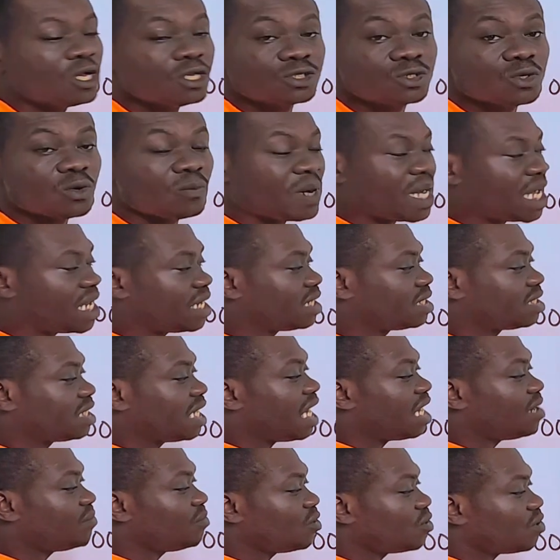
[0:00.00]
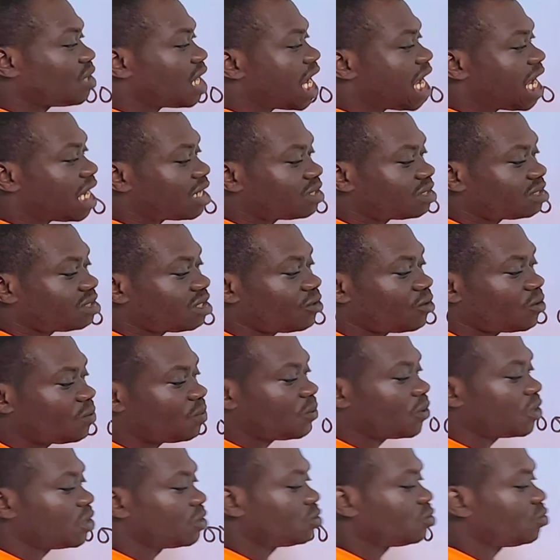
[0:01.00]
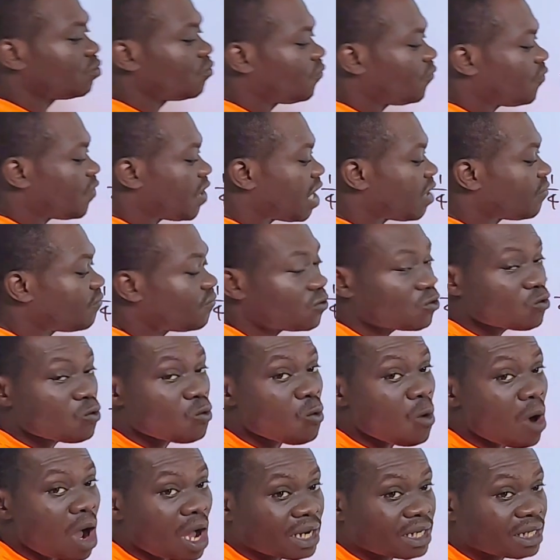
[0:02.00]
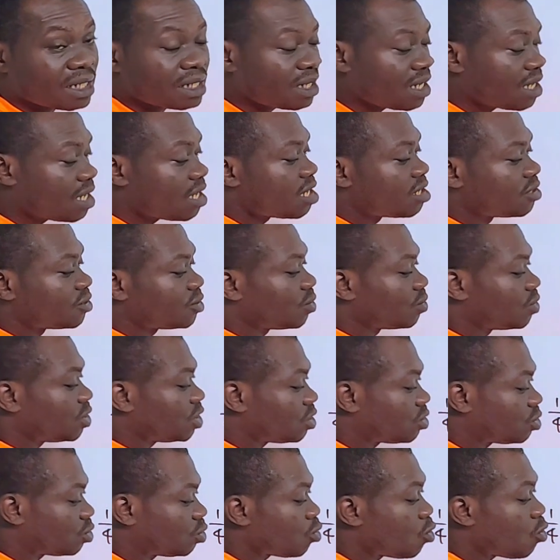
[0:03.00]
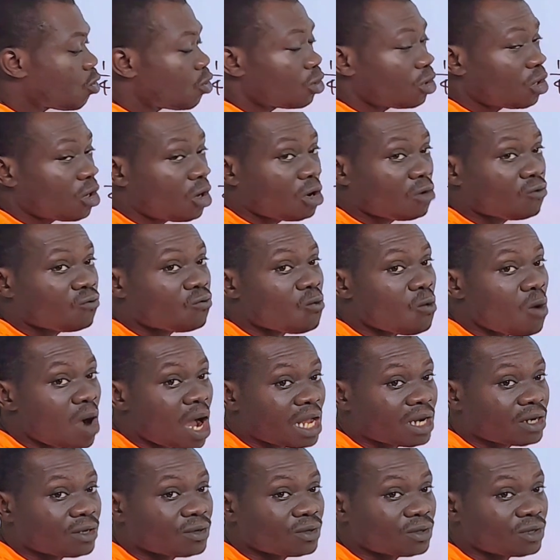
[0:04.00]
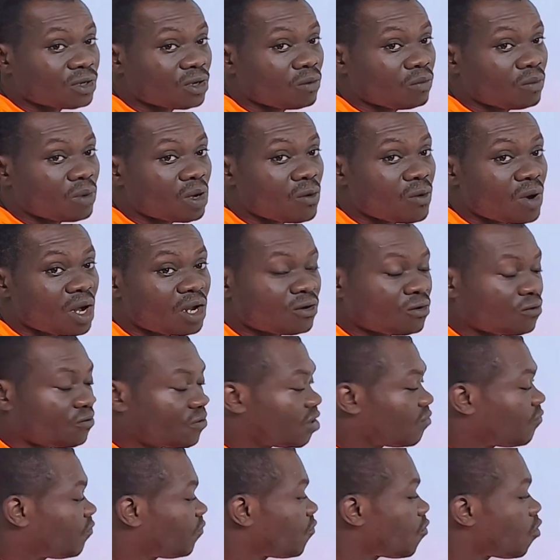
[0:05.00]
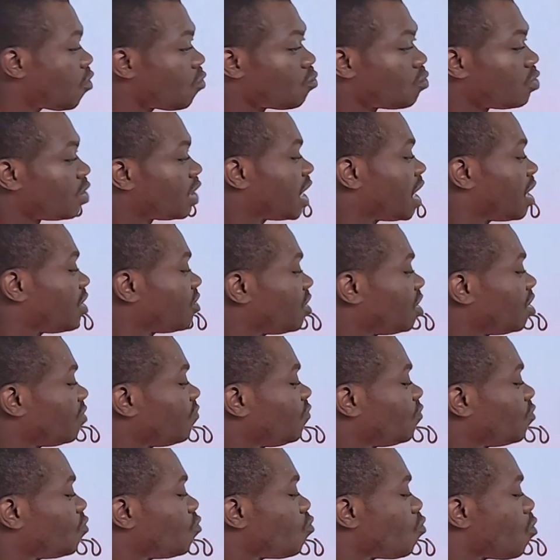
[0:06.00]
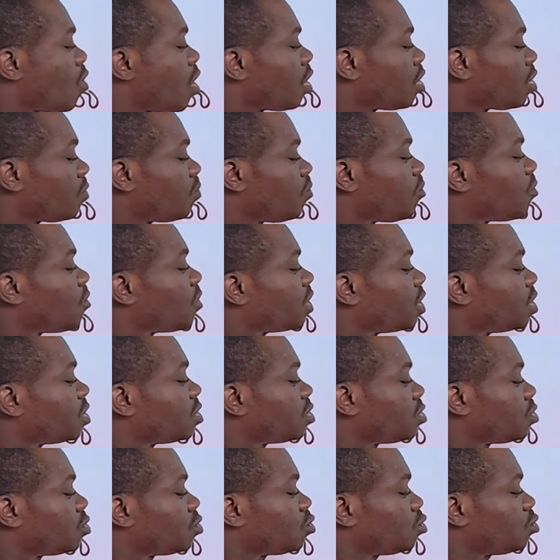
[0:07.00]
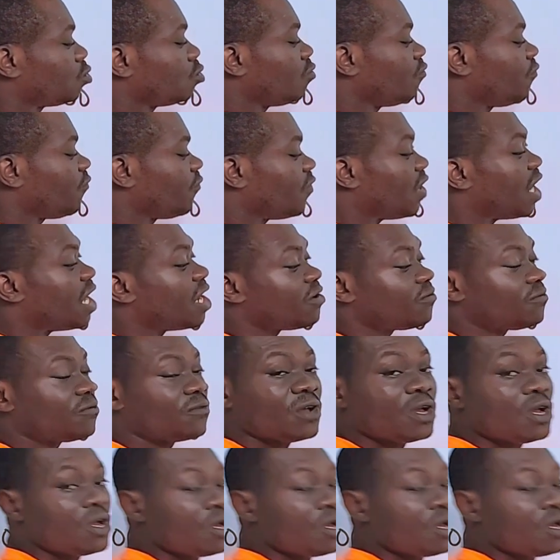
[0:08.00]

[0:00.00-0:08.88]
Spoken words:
So by the time you add 0.25 to 1, so the total of one whole number, 1 over 4, will now give you 1.25.